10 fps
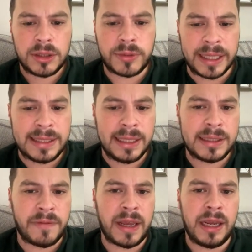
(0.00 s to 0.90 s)
20
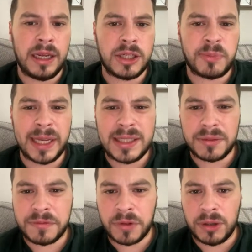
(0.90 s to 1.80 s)
years of age, plays
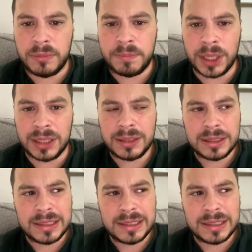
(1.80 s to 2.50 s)
up front, but